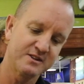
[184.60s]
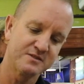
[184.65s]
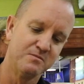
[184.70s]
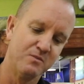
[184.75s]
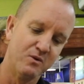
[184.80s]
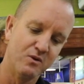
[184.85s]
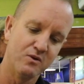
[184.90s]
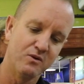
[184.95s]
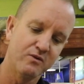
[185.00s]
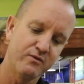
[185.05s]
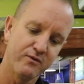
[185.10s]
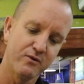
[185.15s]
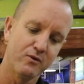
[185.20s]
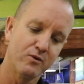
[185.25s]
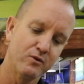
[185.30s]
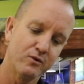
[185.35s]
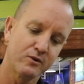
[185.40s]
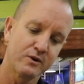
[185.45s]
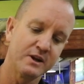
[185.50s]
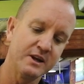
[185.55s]
it's more
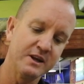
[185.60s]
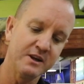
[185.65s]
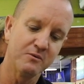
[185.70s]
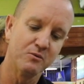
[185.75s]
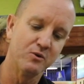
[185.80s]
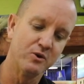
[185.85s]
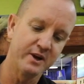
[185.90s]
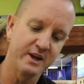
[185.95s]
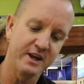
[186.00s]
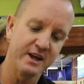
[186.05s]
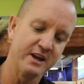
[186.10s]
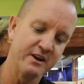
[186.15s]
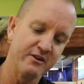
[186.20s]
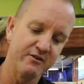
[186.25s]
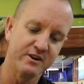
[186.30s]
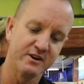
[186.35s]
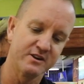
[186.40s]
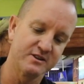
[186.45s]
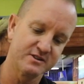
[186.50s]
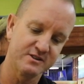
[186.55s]
for clean water
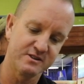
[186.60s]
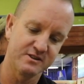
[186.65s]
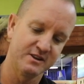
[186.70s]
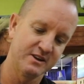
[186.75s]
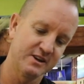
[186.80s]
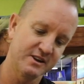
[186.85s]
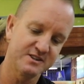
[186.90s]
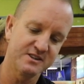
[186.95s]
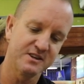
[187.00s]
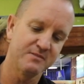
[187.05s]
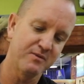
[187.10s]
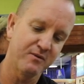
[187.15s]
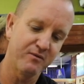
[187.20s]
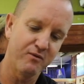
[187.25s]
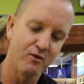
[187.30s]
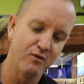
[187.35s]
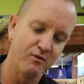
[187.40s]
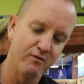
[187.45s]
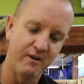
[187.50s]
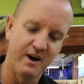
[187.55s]
areas. Like I said
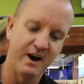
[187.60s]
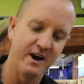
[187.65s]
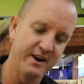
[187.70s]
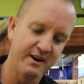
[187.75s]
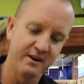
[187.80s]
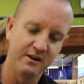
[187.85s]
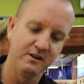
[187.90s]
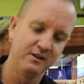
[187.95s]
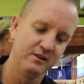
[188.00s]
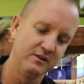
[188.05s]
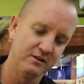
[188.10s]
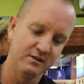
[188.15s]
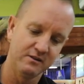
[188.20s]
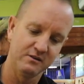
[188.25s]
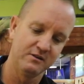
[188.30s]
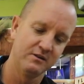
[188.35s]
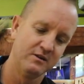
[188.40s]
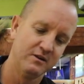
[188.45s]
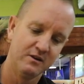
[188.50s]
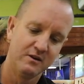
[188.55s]
before, Vital,
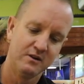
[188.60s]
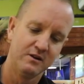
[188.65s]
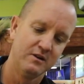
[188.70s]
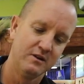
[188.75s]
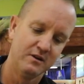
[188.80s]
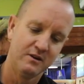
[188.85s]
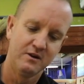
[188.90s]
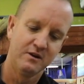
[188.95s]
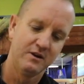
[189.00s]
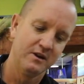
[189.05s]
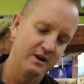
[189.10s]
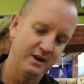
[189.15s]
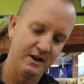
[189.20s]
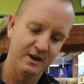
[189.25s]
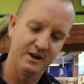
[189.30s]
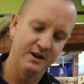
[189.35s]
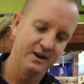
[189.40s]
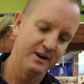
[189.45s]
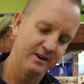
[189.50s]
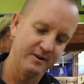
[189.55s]

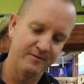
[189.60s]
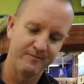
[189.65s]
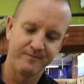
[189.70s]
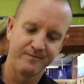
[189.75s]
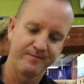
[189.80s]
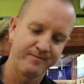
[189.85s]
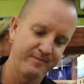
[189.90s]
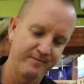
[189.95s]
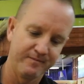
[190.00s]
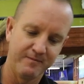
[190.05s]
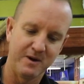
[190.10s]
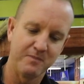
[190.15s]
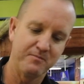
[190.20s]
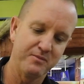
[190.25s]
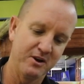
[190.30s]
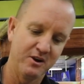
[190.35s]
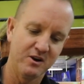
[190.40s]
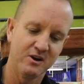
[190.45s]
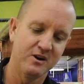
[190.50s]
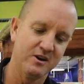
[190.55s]

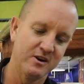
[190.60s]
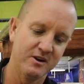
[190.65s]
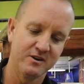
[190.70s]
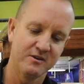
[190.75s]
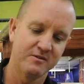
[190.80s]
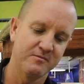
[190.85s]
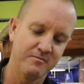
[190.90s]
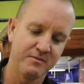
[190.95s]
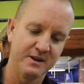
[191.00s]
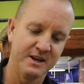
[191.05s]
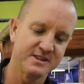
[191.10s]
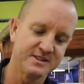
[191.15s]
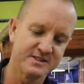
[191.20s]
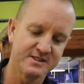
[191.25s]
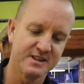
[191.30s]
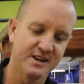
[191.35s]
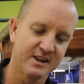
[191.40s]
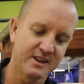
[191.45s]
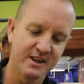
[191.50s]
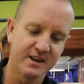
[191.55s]
Mapelan, places
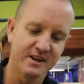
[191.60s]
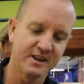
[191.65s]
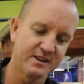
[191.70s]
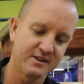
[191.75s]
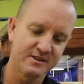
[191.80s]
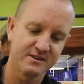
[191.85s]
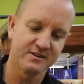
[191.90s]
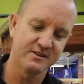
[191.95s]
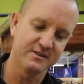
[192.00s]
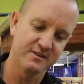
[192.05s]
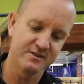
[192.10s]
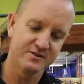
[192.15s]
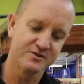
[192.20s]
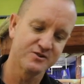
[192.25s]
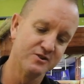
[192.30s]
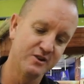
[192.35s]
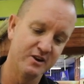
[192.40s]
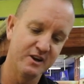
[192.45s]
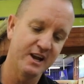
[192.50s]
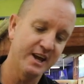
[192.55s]
like that.
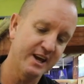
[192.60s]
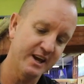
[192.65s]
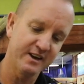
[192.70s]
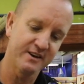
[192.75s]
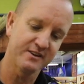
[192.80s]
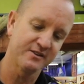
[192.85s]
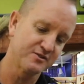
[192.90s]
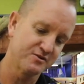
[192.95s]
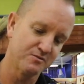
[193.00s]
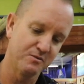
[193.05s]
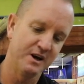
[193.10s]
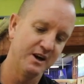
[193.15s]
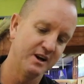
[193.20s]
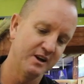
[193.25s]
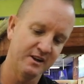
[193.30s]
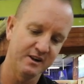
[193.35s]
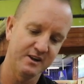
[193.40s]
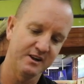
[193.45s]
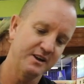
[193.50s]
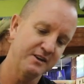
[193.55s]
Zululand as
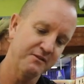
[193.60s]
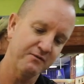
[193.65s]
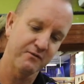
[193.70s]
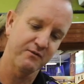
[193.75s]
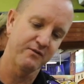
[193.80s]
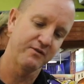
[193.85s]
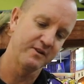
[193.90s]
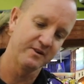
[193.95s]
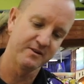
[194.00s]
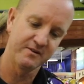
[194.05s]
well. If